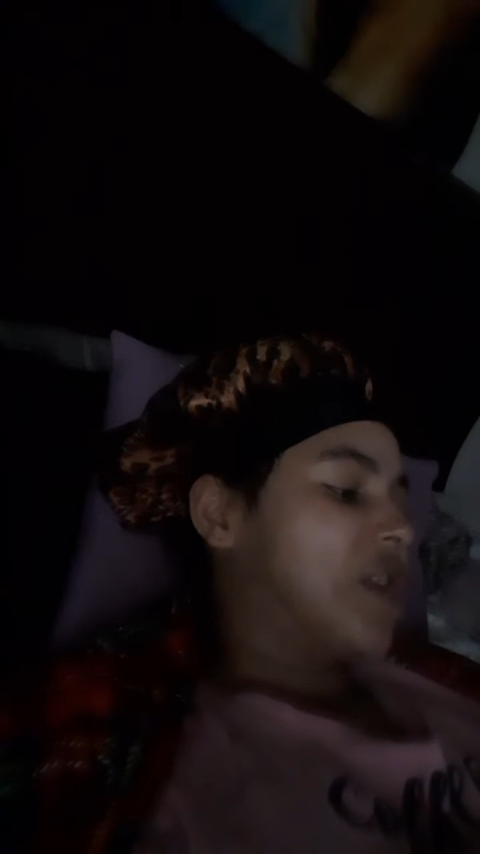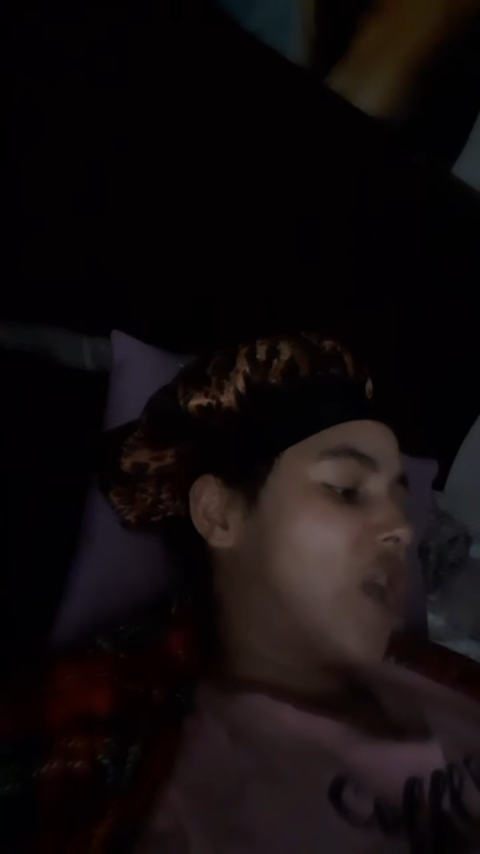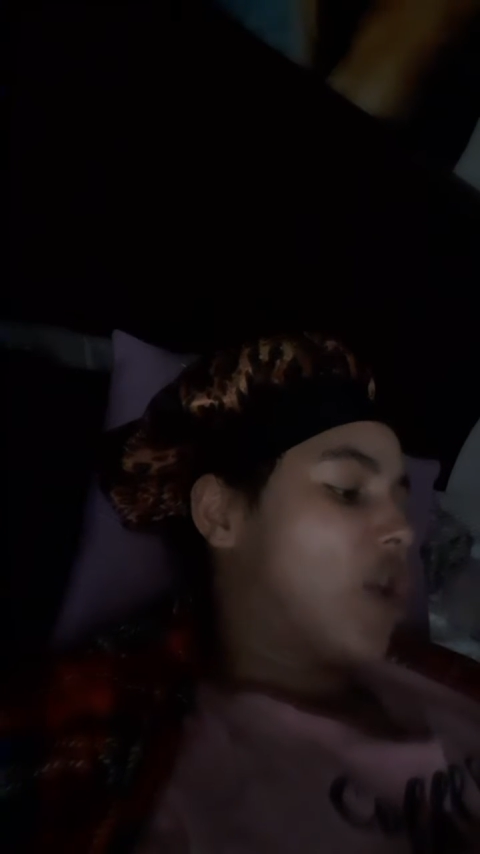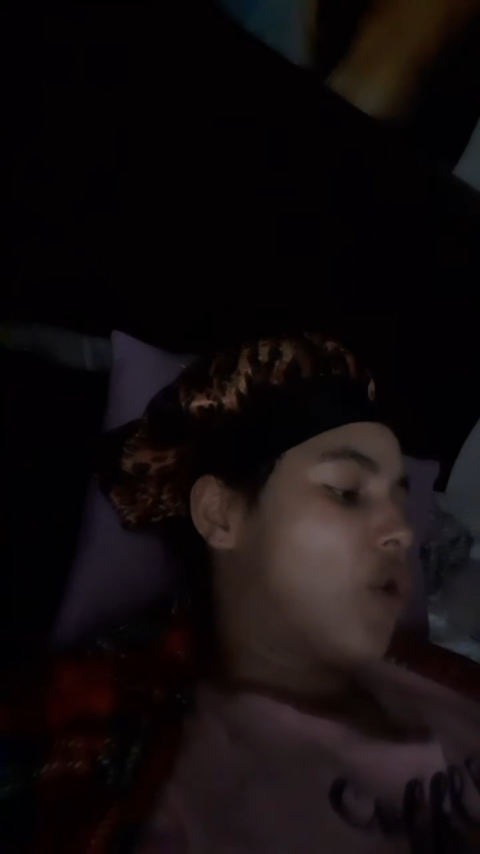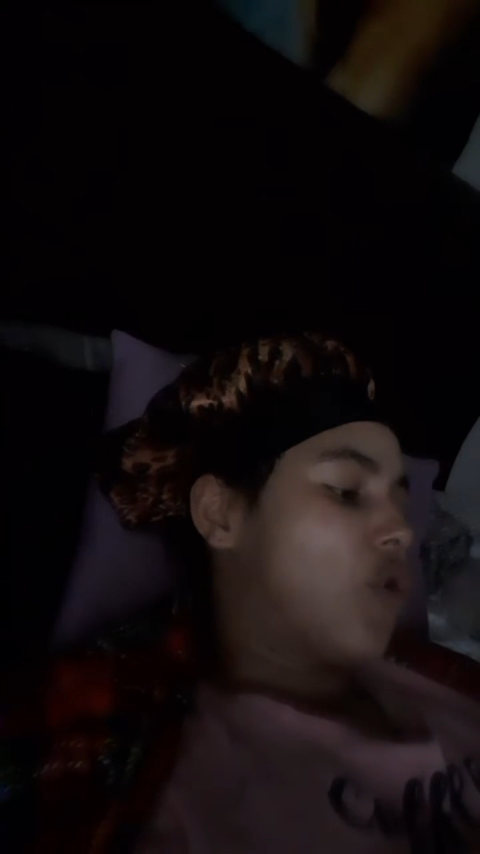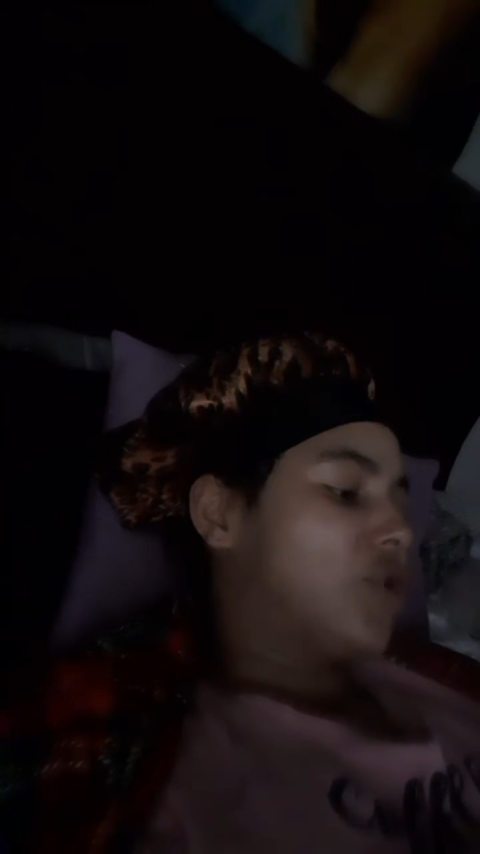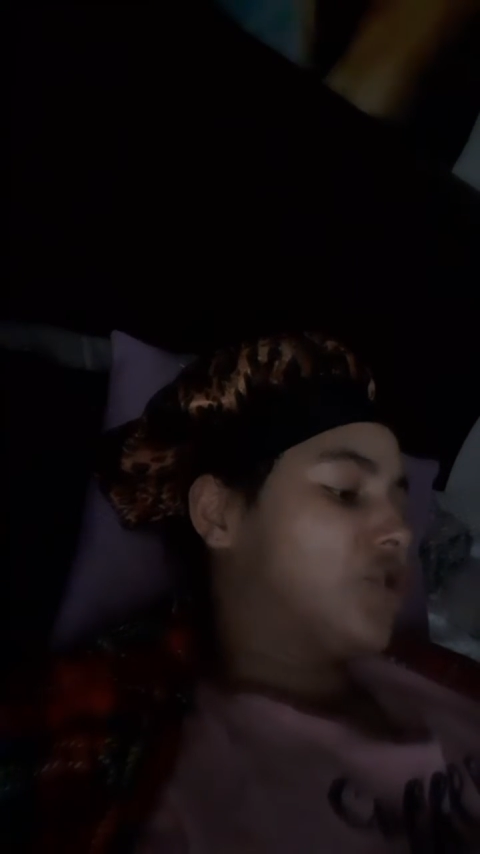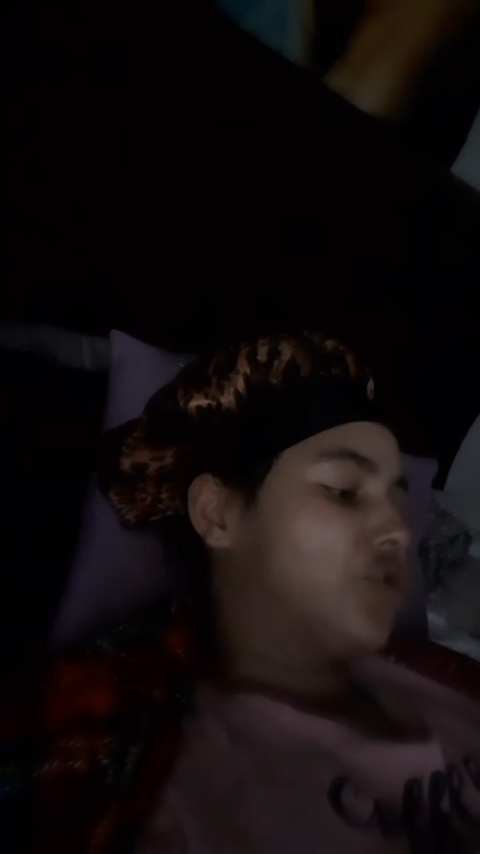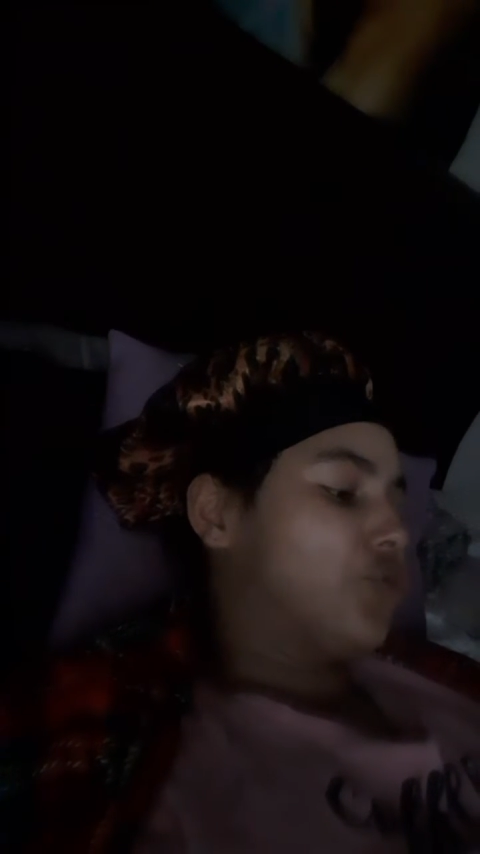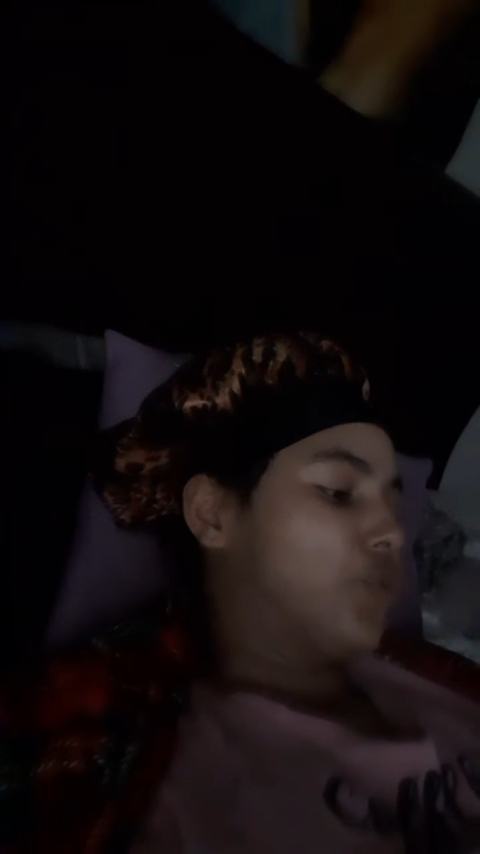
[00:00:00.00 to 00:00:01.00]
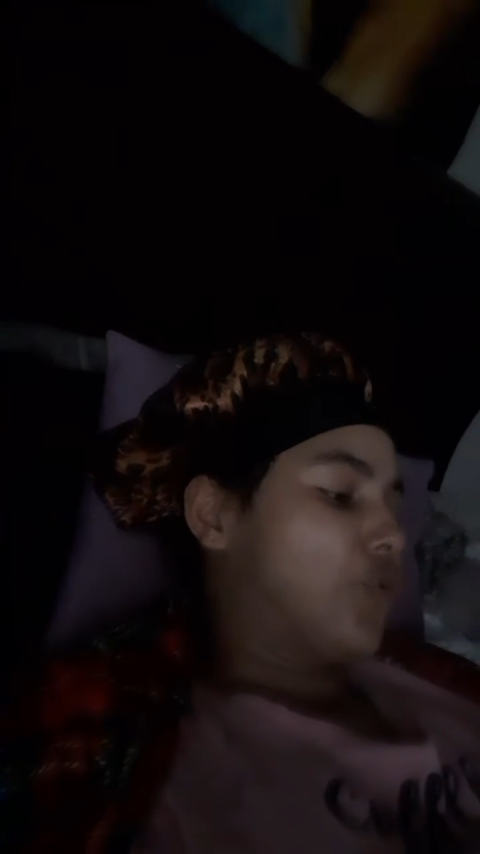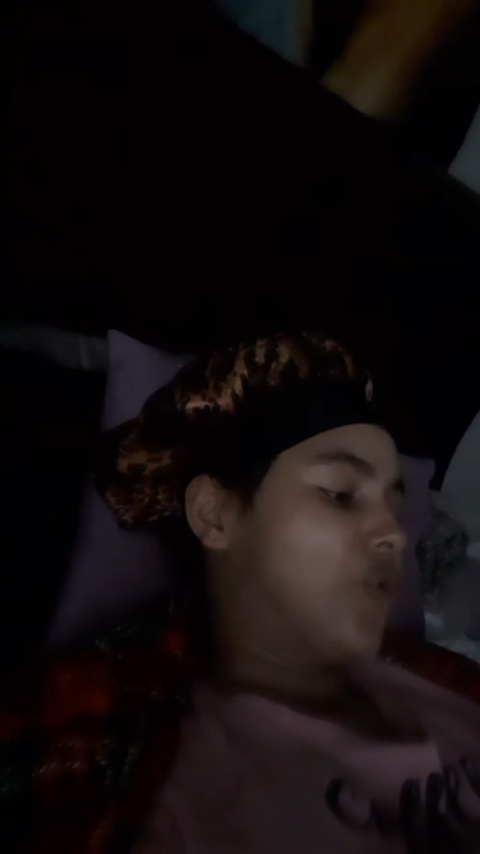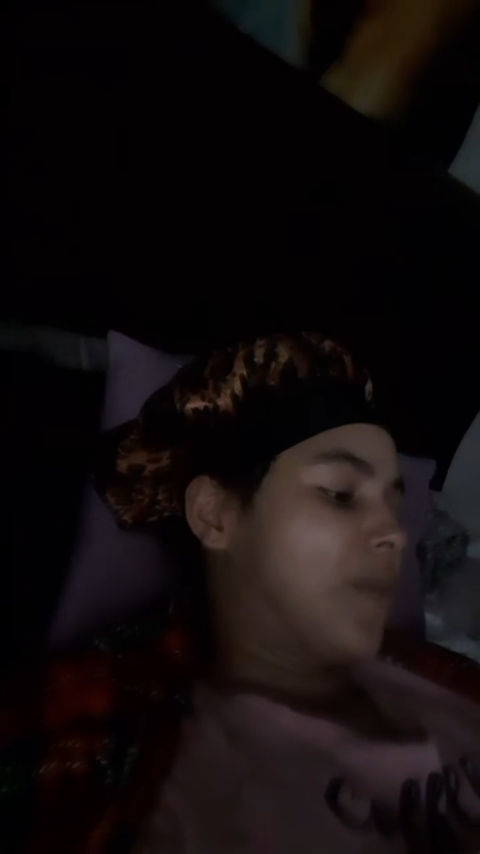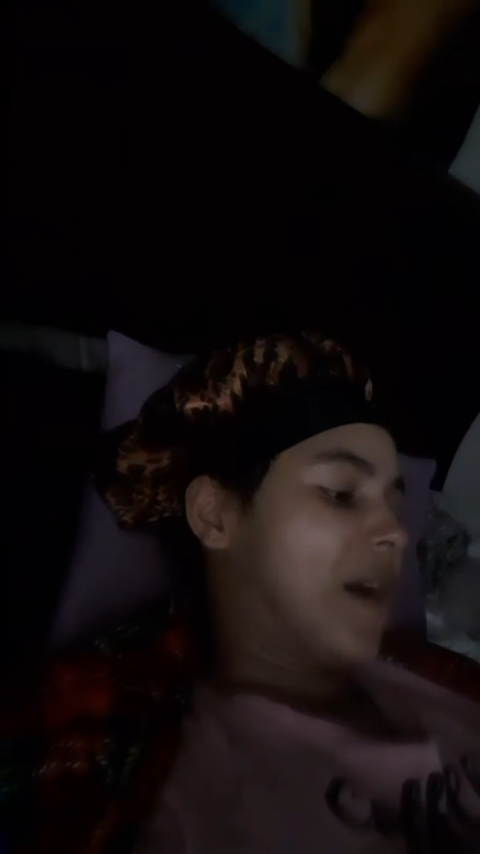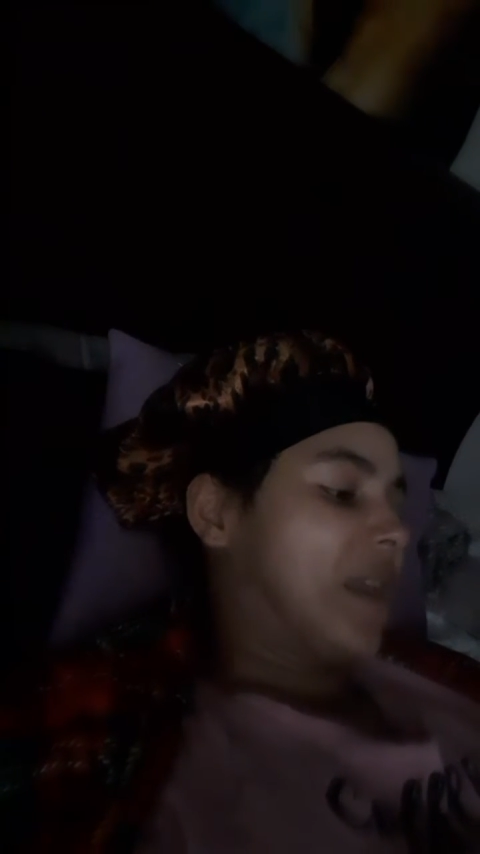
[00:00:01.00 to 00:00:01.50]
and hearts the truth
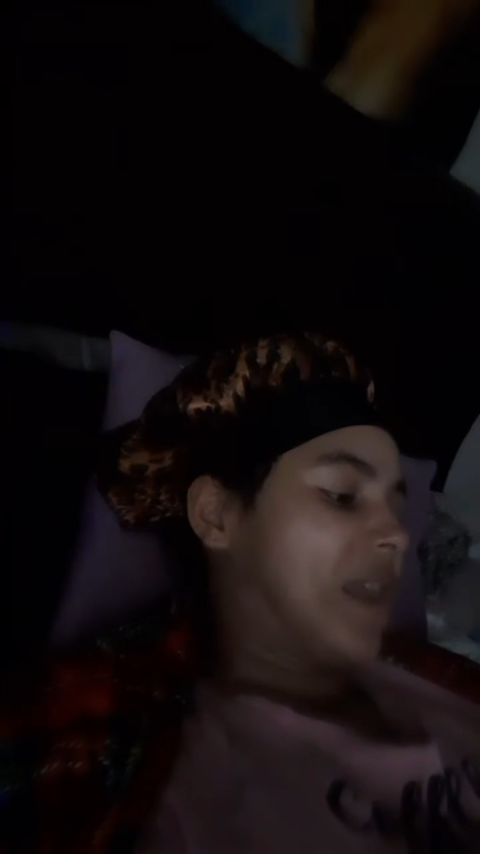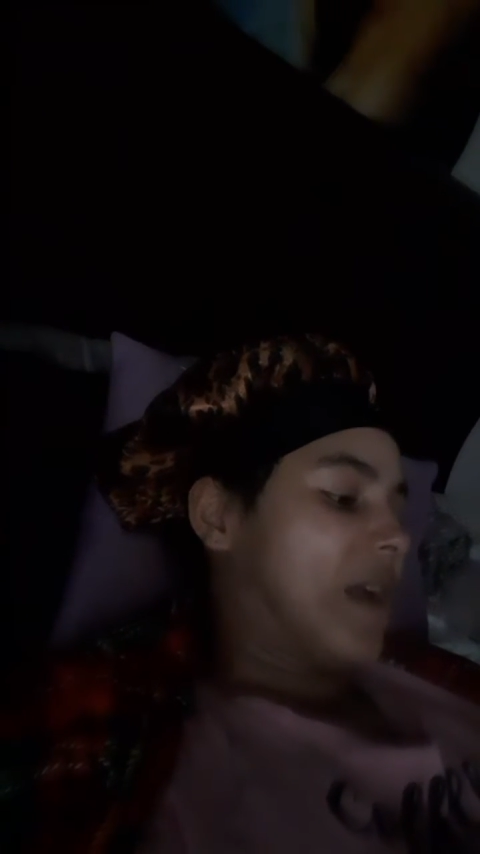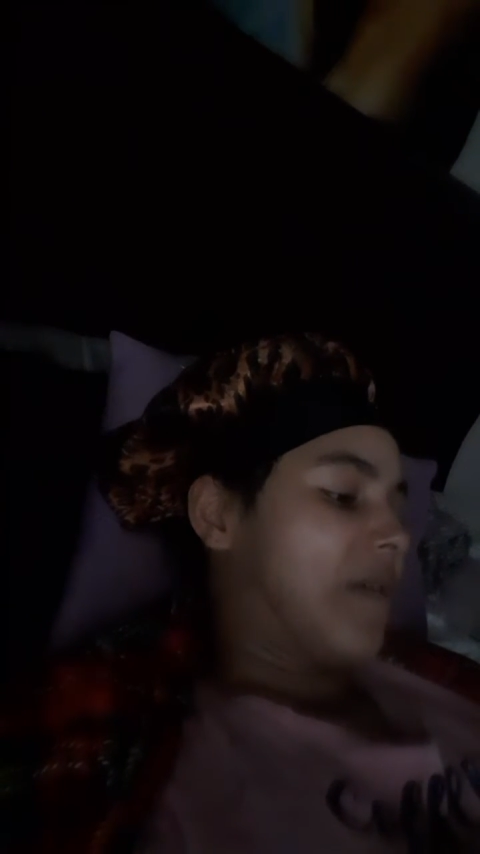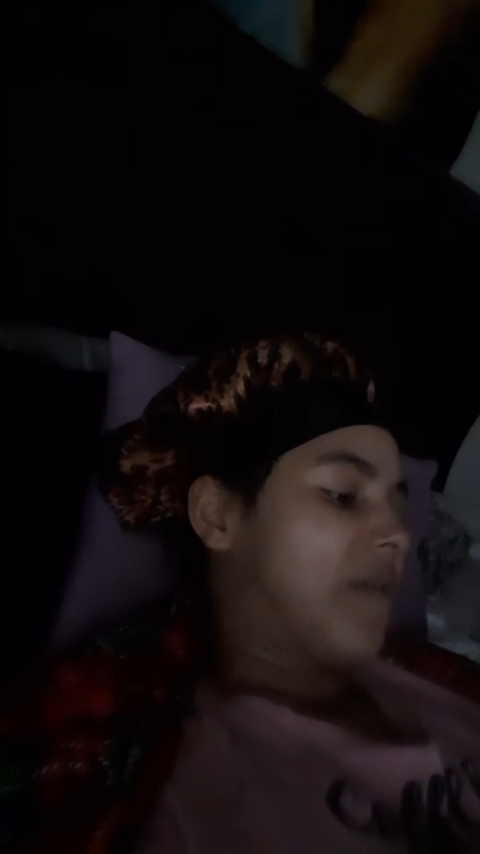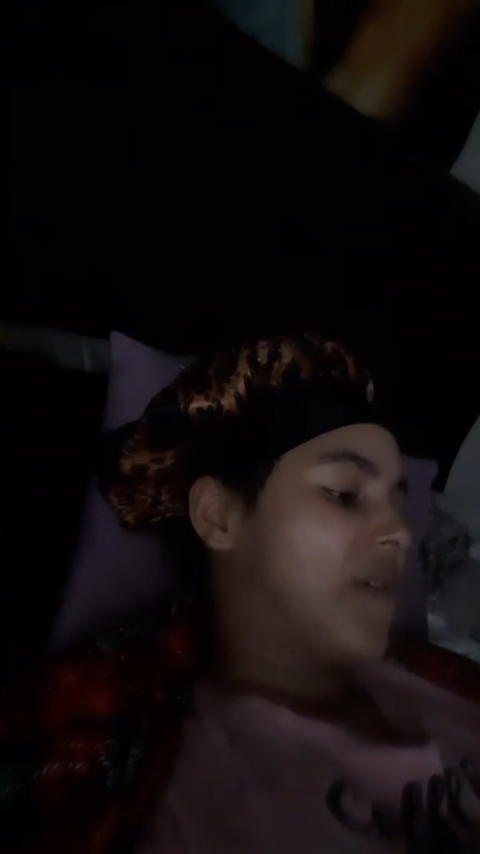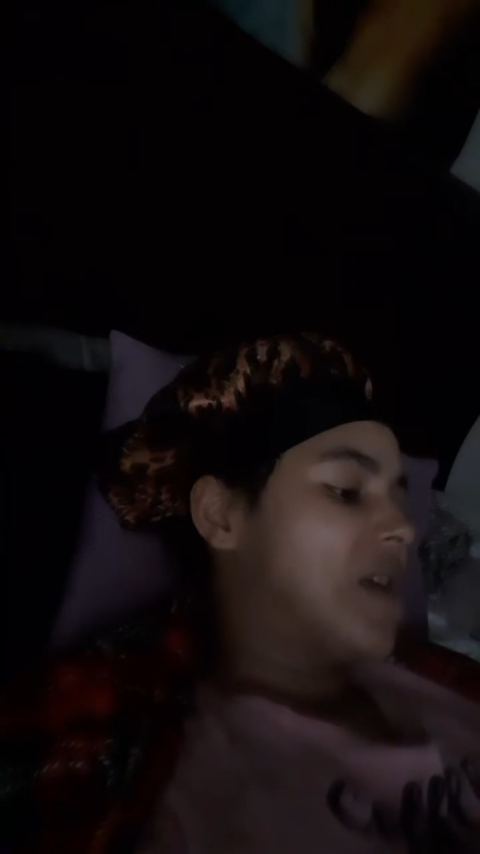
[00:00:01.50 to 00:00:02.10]
of our life.